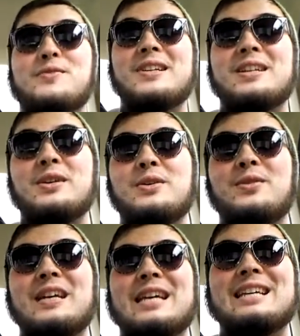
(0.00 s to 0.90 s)

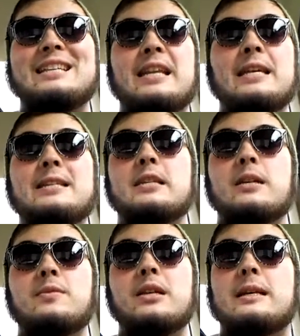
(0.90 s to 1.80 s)
video, and today's
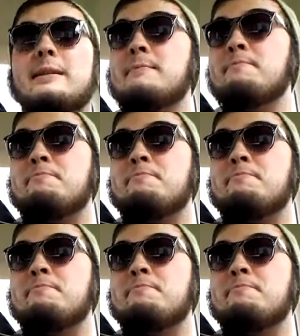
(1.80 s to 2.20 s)
subject,